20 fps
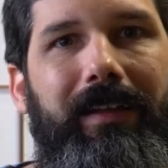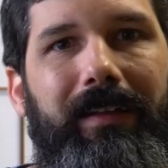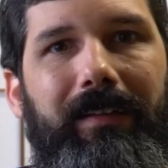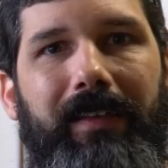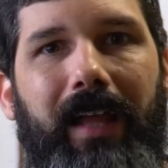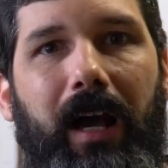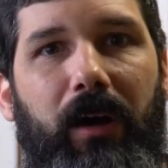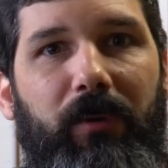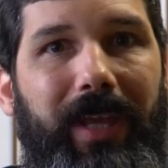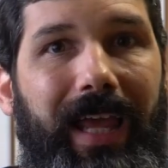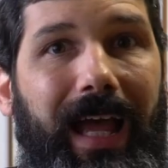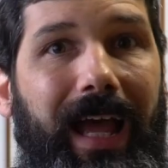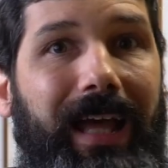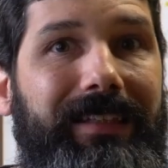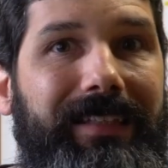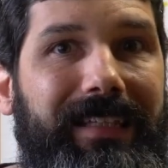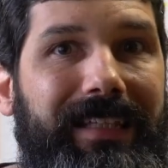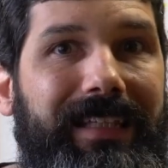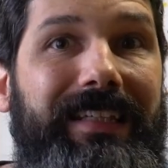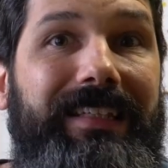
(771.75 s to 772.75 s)
Now, we
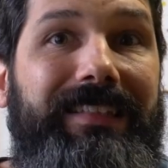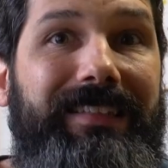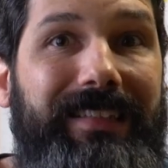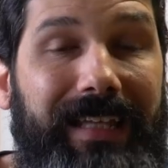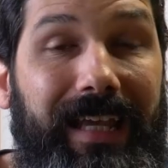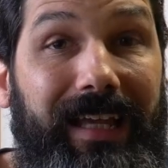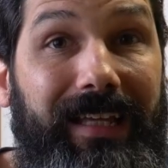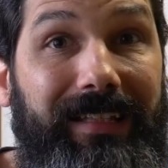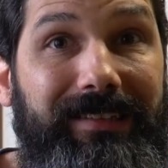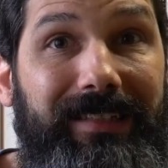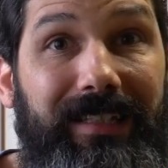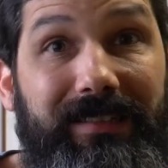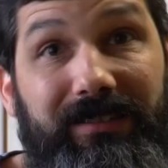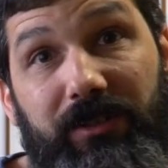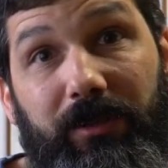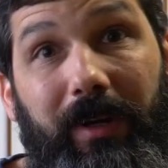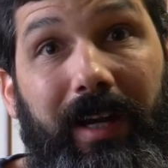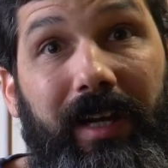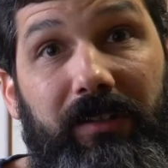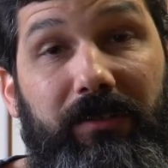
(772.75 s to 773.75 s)
had the E C S that's
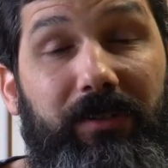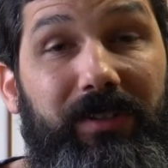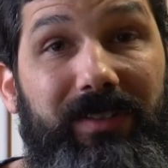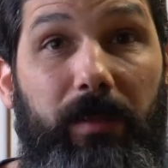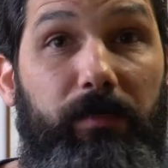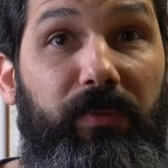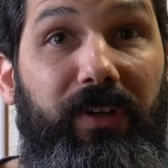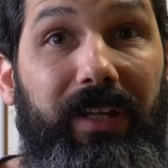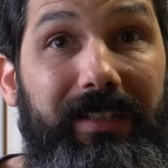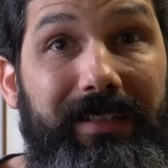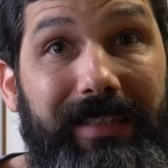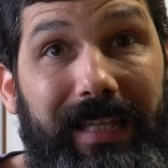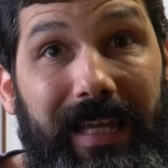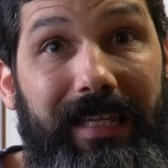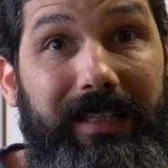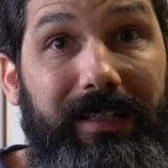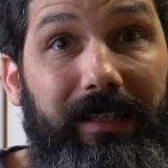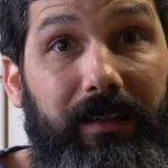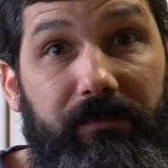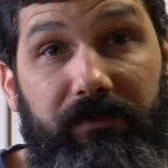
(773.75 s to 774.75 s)
trying to separate
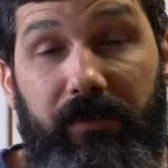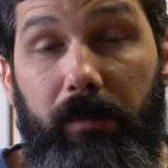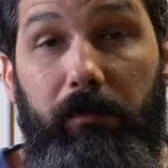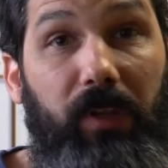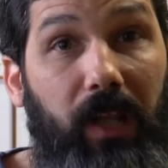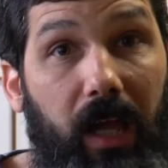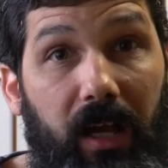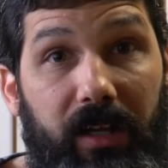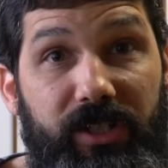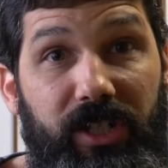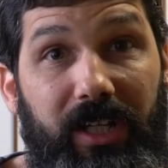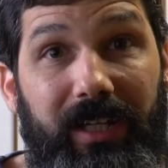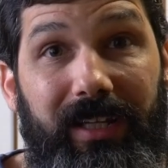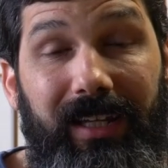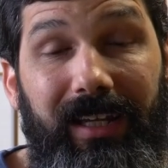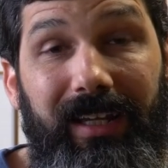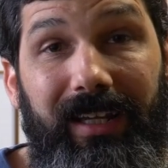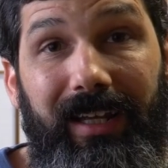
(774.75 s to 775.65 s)
data from logic,